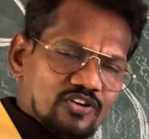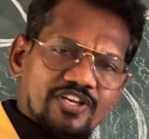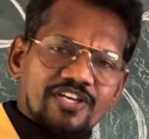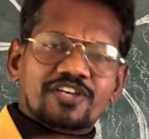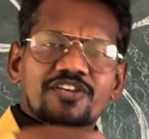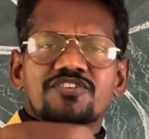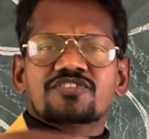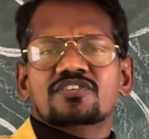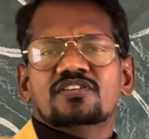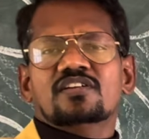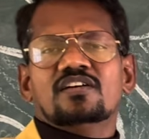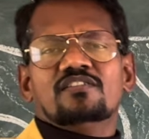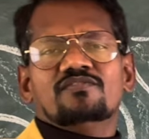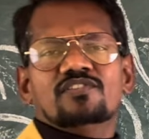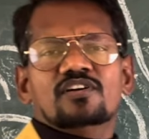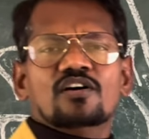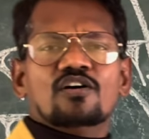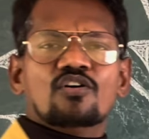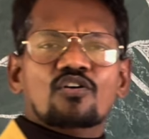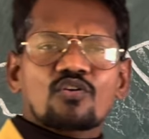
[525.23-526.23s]
location of
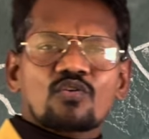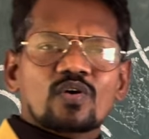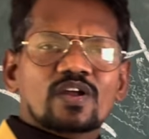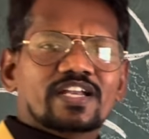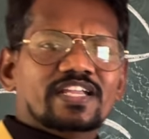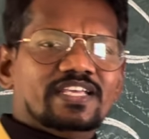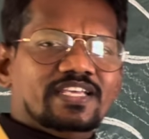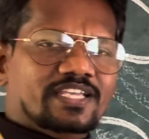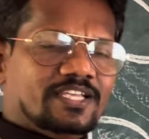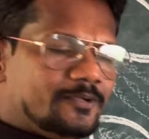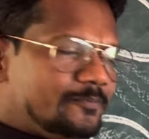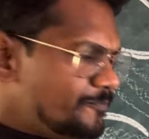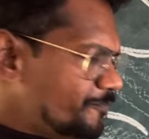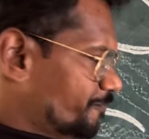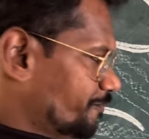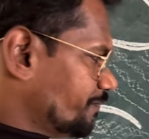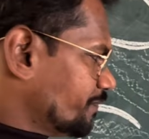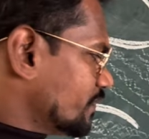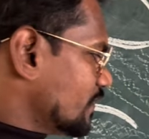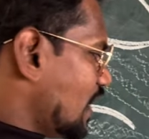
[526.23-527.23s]
the
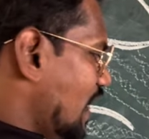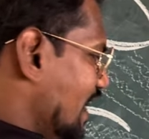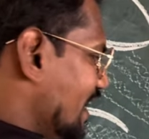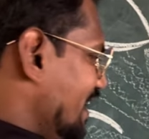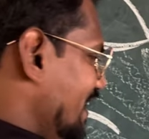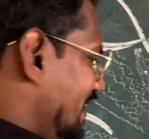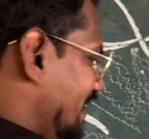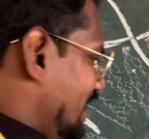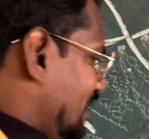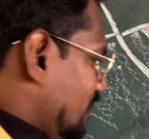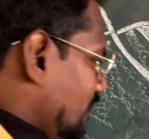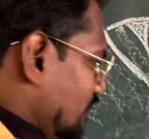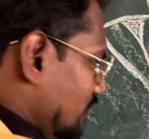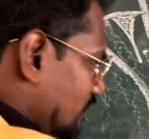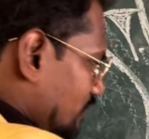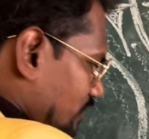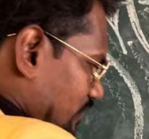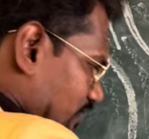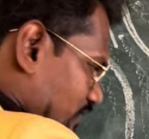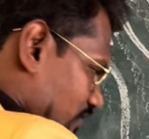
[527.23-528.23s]
ovary,
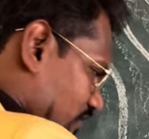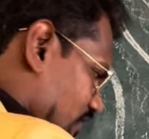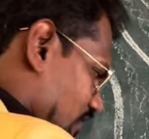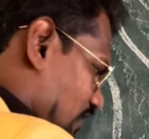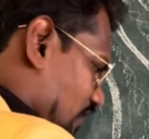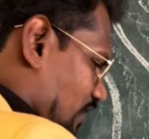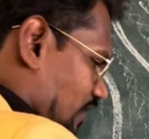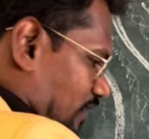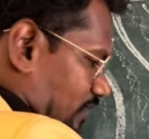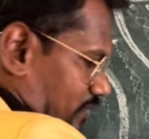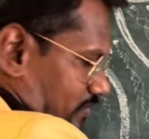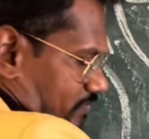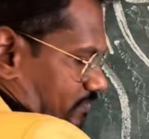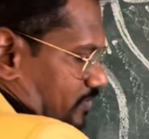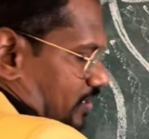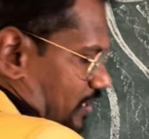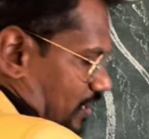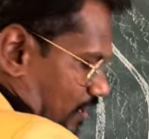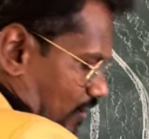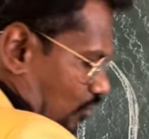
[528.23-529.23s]
again
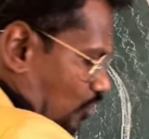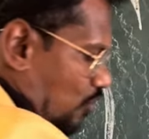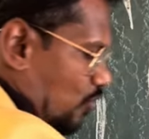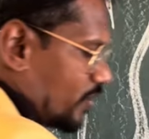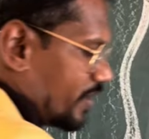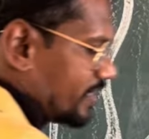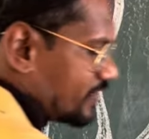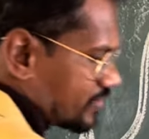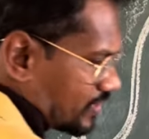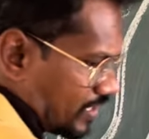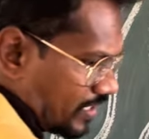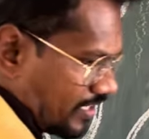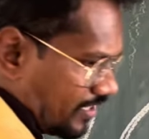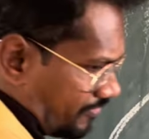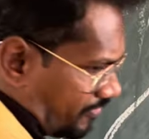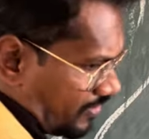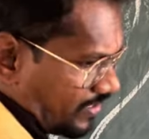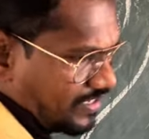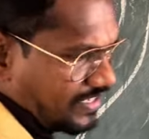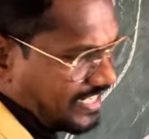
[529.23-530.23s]
the ovaries are
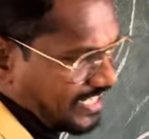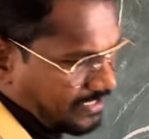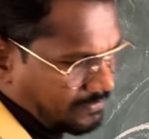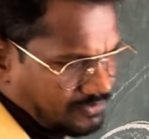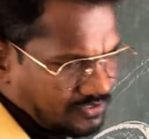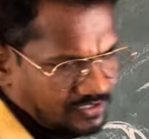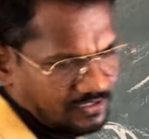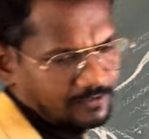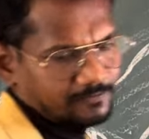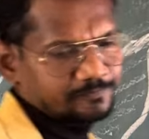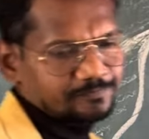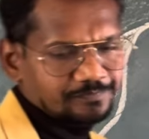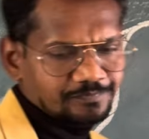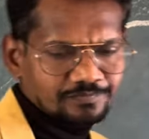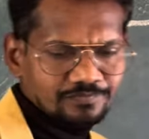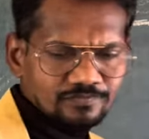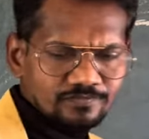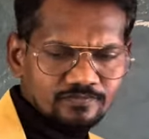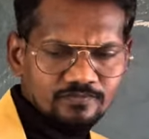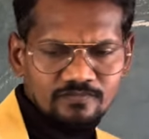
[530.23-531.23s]
different types:
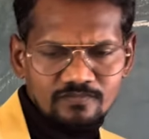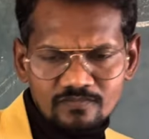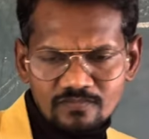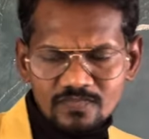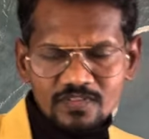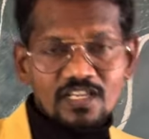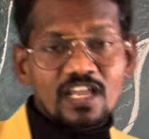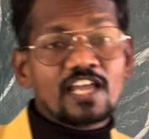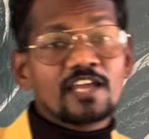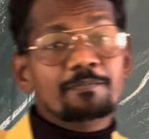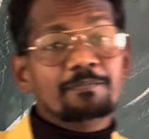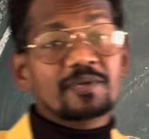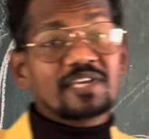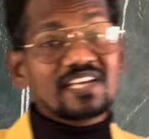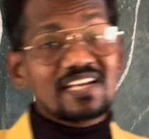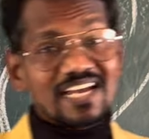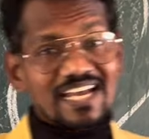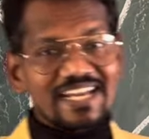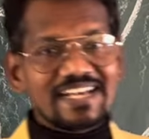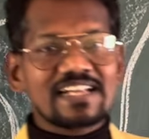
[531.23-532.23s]

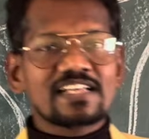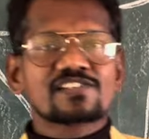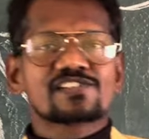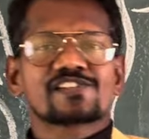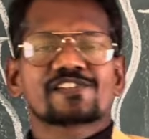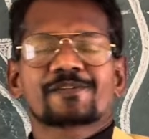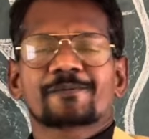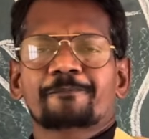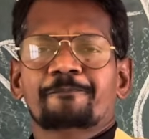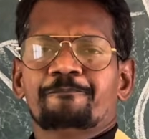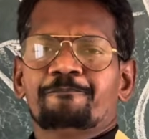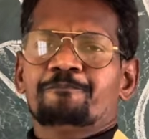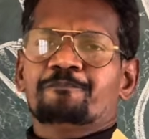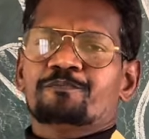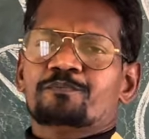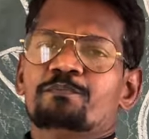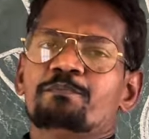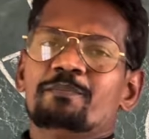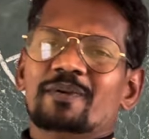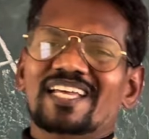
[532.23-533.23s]
epigynous,
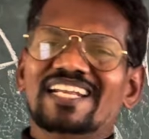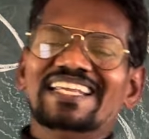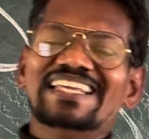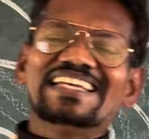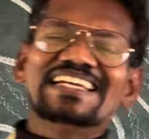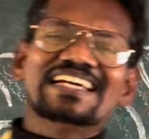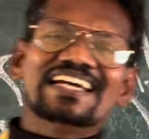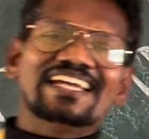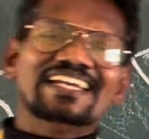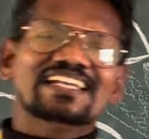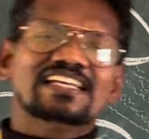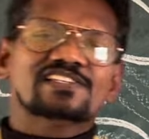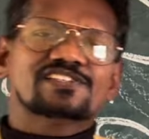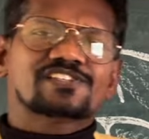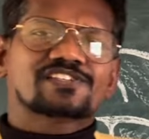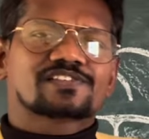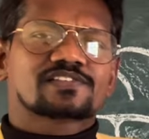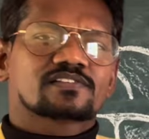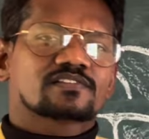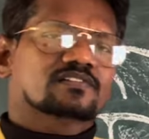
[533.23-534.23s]

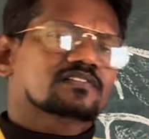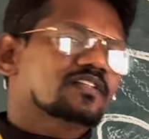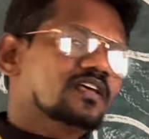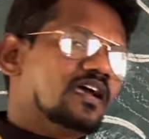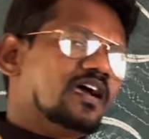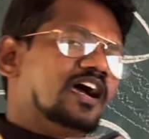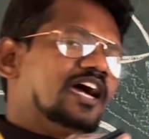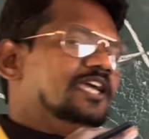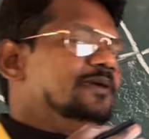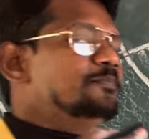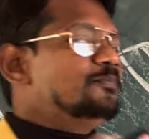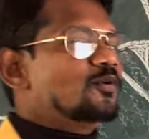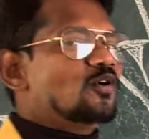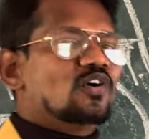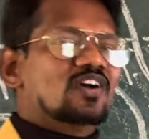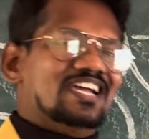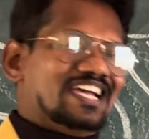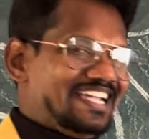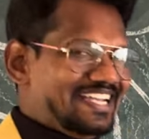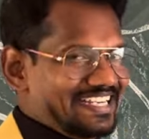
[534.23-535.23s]
perigynous,
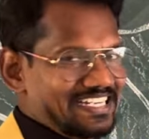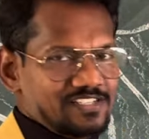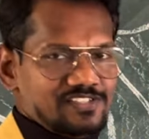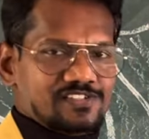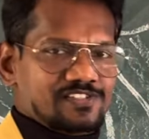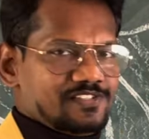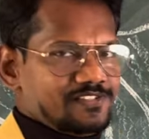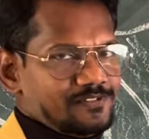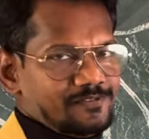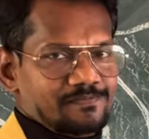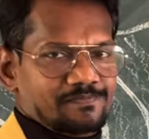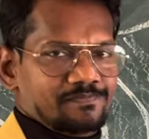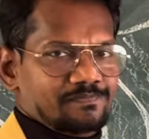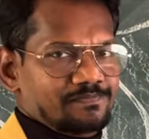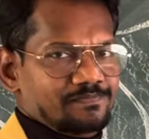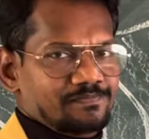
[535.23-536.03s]
hypogynous.